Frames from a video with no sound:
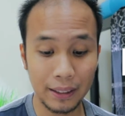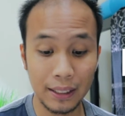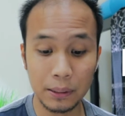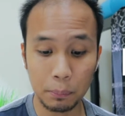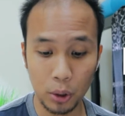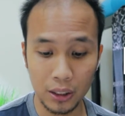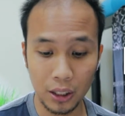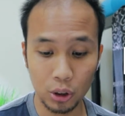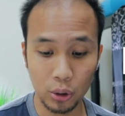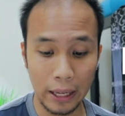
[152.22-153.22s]
this
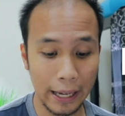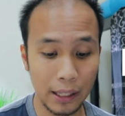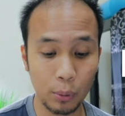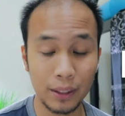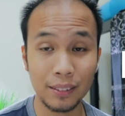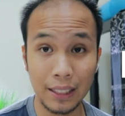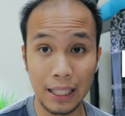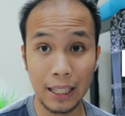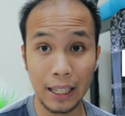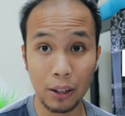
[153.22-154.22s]
product to anyone
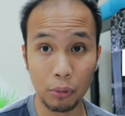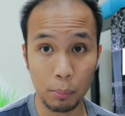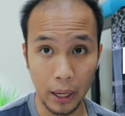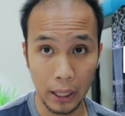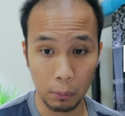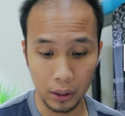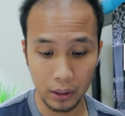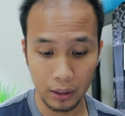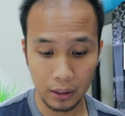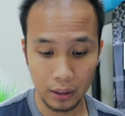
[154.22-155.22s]
thinking of buying one.
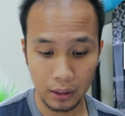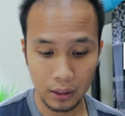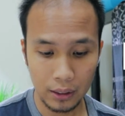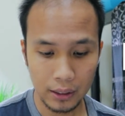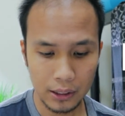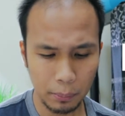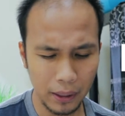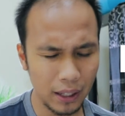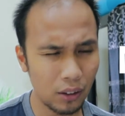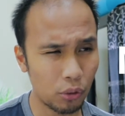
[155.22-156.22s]

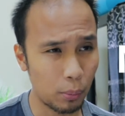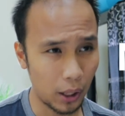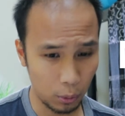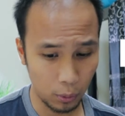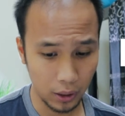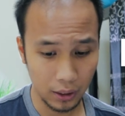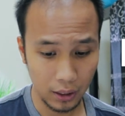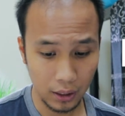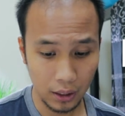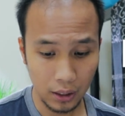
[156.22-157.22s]
Speaking of buying one,
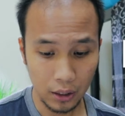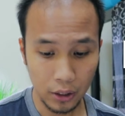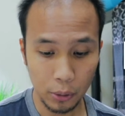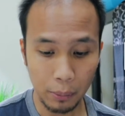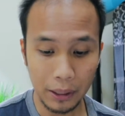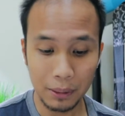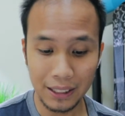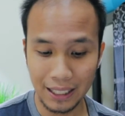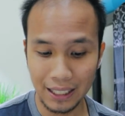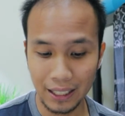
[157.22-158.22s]
you might be
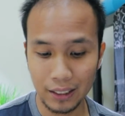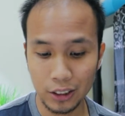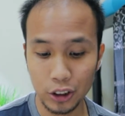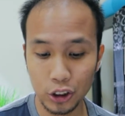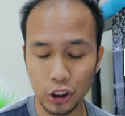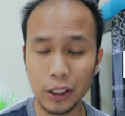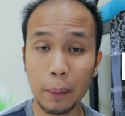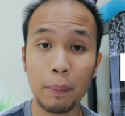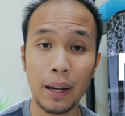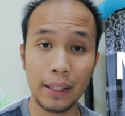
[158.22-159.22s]
thinking, should
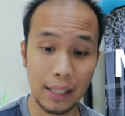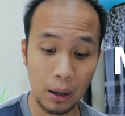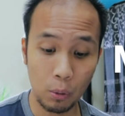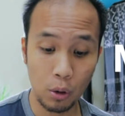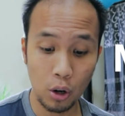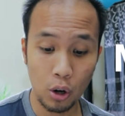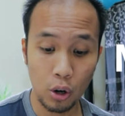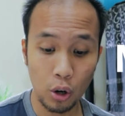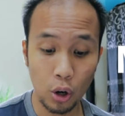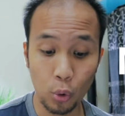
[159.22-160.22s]
I buy now
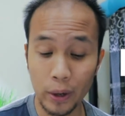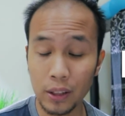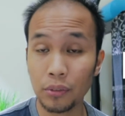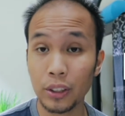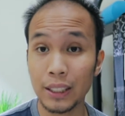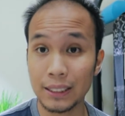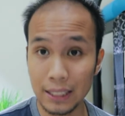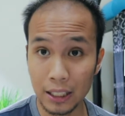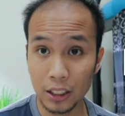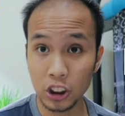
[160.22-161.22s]
or wait for the
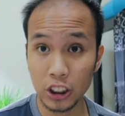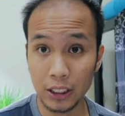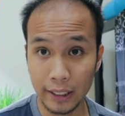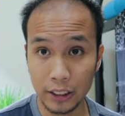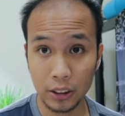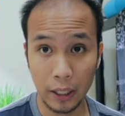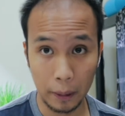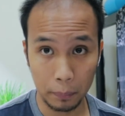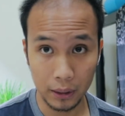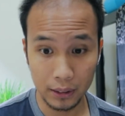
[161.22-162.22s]
second generation
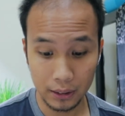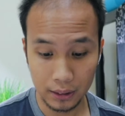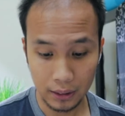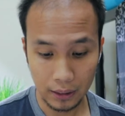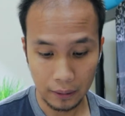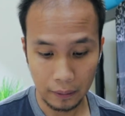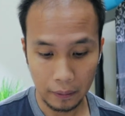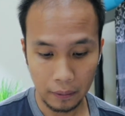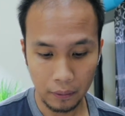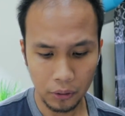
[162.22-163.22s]
AirPods?
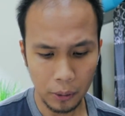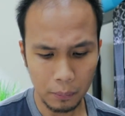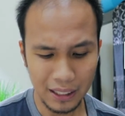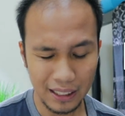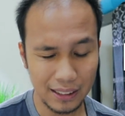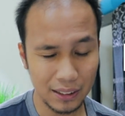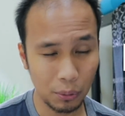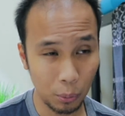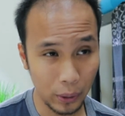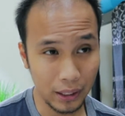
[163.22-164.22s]
For me, it's a
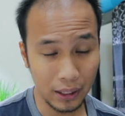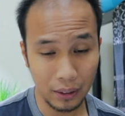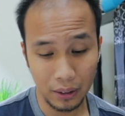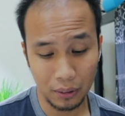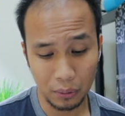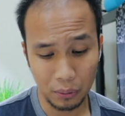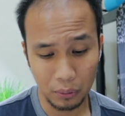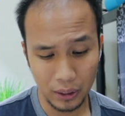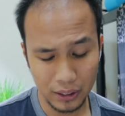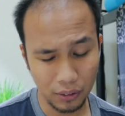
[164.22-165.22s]

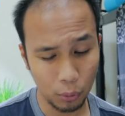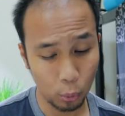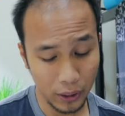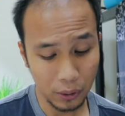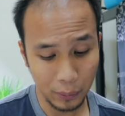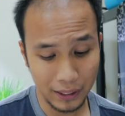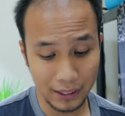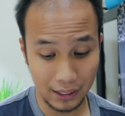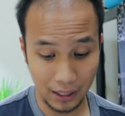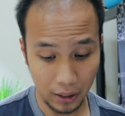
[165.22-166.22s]
win-win
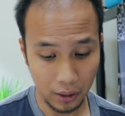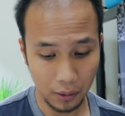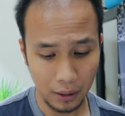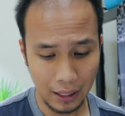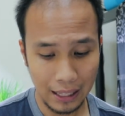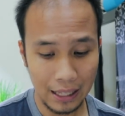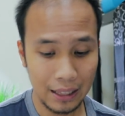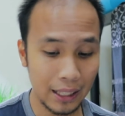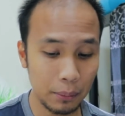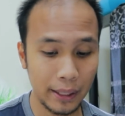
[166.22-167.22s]
scenario.
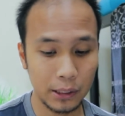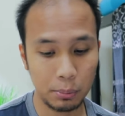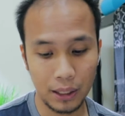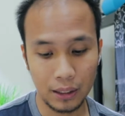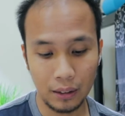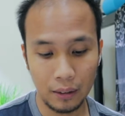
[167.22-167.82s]
Let me explain.